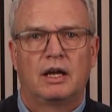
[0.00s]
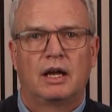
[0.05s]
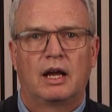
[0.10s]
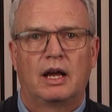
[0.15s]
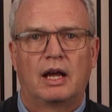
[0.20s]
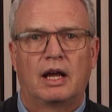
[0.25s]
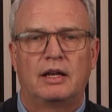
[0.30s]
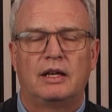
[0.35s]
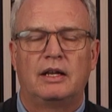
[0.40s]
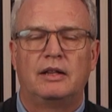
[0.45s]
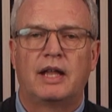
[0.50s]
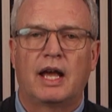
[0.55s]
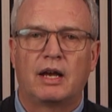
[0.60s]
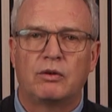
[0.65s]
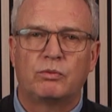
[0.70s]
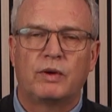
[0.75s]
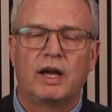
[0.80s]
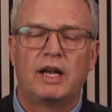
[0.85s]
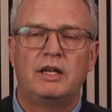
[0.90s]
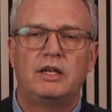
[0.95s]
and in that
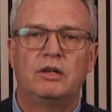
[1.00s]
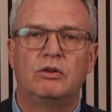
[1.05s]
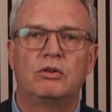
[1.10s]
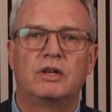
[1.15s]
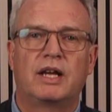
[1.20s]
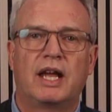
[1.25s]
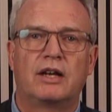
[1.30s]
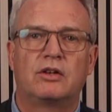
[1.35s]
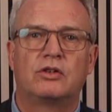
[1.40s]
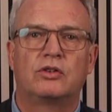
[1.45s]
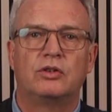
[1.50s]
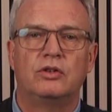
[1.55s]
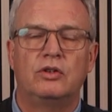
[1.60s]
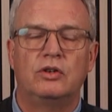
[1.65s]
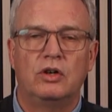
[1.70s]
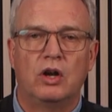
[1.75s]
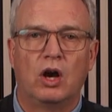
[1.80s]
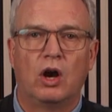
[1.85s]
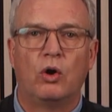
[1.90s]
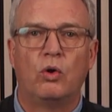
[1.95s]
way you'll get to
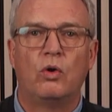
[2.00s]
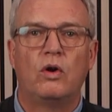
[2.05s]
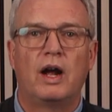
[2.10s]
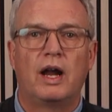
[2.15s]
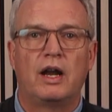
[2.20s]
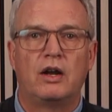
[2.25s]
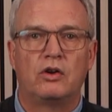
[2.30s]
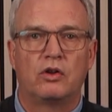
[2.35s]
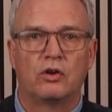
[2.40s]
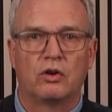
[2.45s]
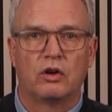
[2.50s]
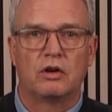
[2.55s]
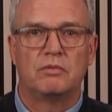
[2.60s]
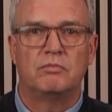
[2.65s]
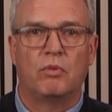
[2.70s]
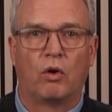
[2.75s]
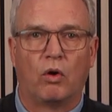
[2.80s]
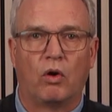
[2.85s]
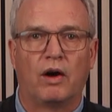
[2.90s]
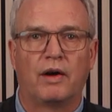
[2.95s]
know and learn
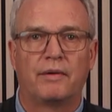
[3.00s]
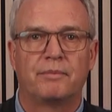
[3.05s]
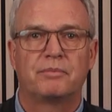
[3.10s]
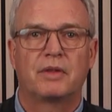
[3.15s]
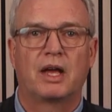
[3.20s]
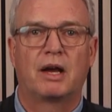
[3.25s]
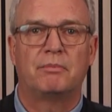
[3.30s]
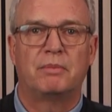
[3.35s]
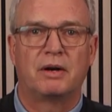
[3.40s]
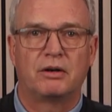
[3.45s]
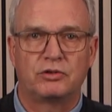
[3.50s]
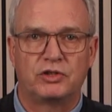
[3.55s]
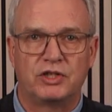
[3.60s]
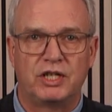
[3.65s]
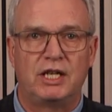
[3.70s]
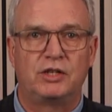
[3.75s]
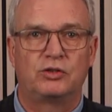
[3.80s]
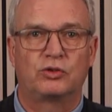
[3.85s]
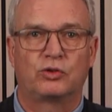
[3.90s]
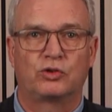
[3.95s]
more about
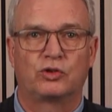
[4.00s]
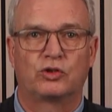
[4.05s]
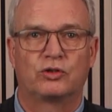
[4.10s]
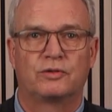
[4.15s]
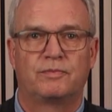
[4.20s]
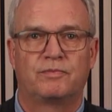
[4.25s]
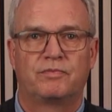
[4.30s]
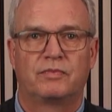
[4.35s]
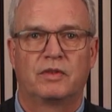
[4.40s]
Jesus.